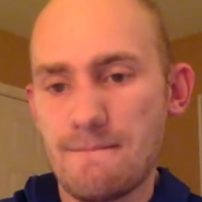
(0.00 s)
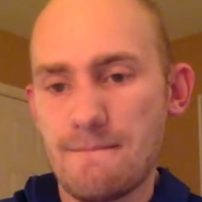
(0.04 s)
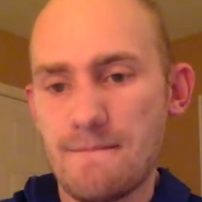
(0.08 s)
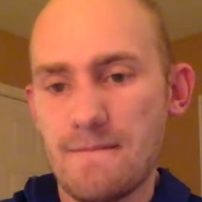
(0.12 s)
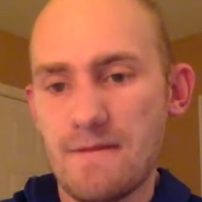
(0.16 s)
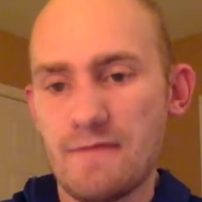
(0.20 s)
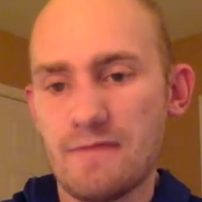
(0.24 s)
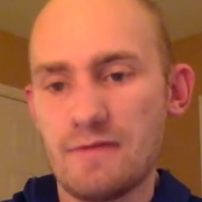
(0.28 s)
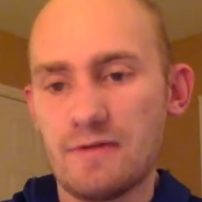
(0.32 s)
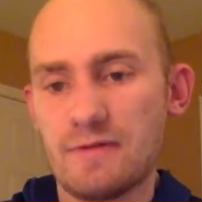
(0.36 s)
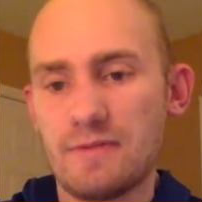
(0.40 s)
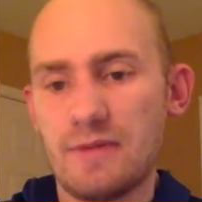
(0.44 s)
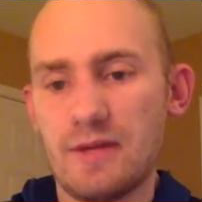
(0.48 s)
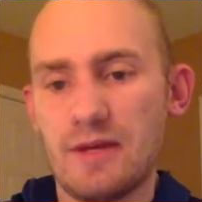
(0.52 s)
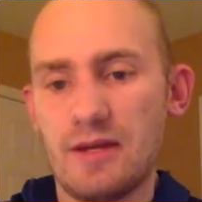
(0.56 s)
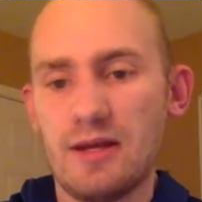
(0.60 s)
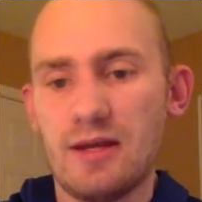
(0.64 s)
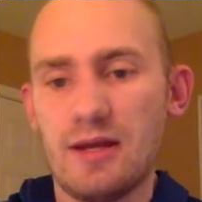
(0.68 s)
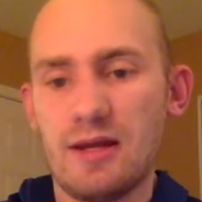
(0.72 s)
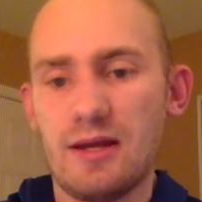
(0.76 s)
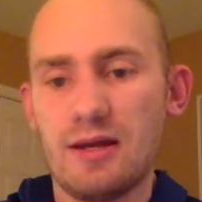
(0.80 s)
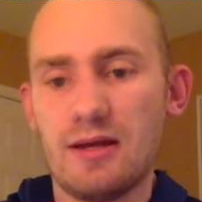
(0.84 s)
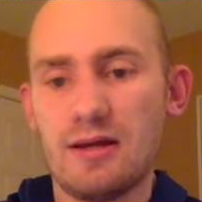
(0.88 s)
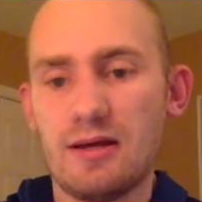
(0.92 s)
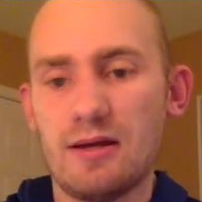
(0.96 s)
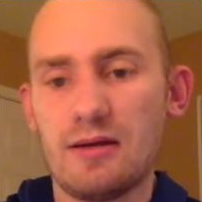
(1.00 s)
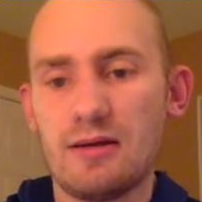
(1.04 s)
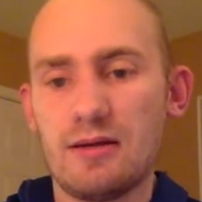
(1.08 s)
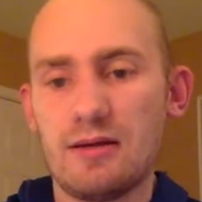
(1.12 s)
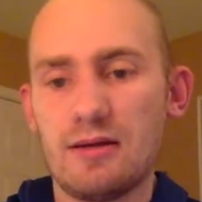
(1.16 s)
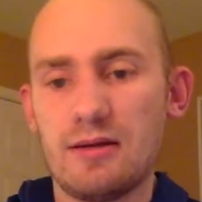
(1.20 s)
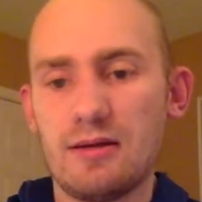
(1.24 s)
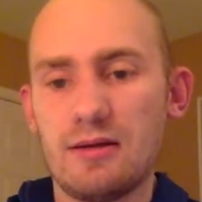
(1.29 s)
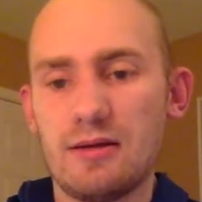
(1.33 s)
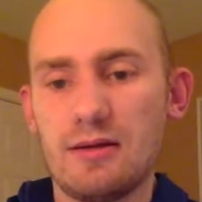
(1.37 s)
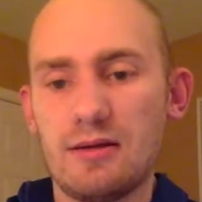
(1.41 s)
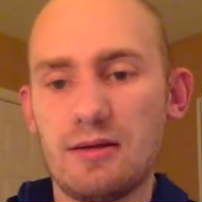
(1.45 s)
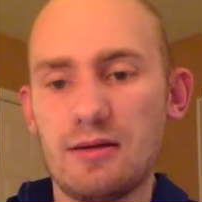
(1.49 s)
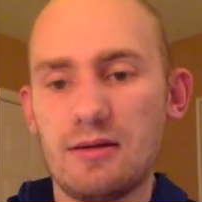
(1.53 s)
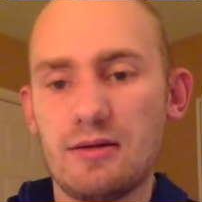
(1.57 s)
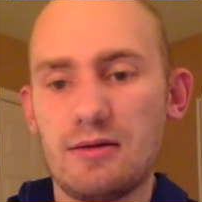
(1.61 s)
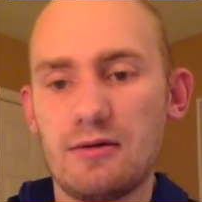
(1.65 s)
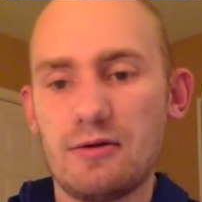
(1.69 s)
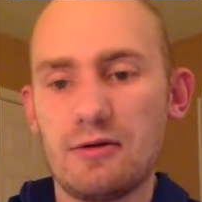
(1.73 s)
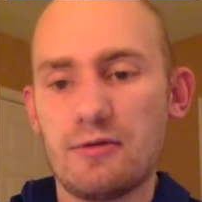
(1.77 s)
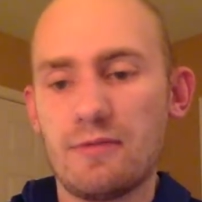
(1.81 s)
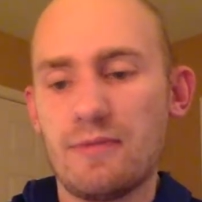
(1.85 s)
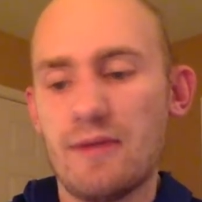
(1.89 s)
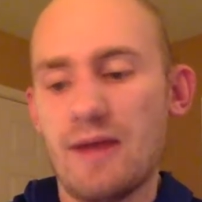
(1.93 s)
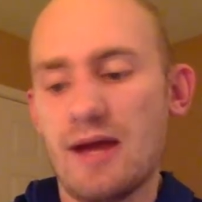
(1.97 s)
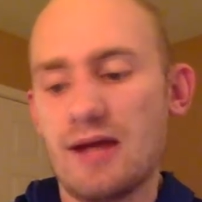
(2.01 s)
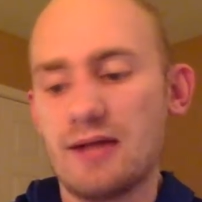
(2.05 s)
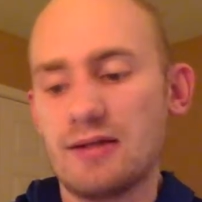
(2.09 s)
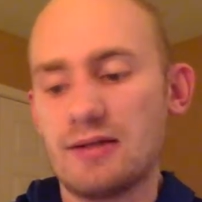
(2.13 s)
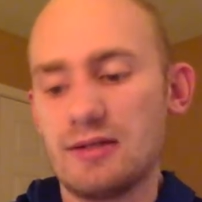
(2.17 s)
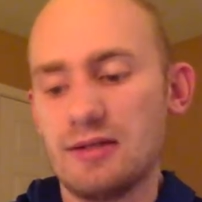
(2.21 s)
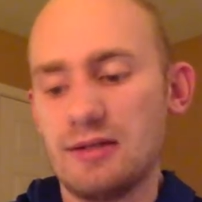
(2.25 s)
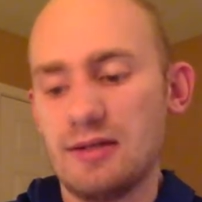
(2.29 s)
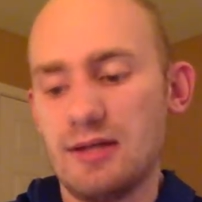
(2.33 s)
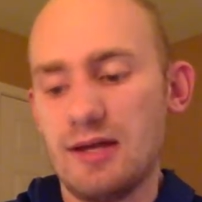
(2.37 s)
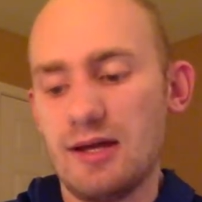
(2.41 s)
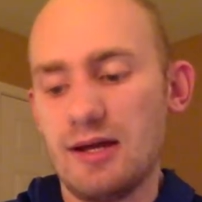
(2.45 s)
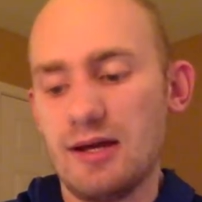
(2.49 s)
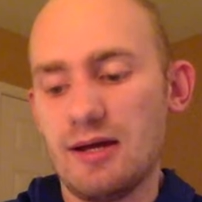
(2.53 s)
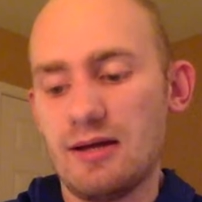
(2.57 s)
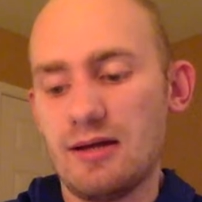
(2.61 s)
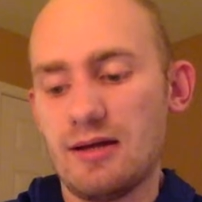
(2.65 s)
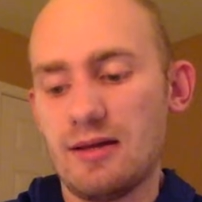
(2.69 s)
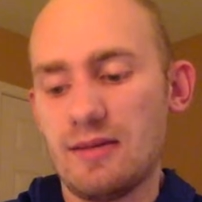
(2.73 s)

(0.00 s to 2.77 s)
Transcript: If it's Pineda or Bassett, yeah.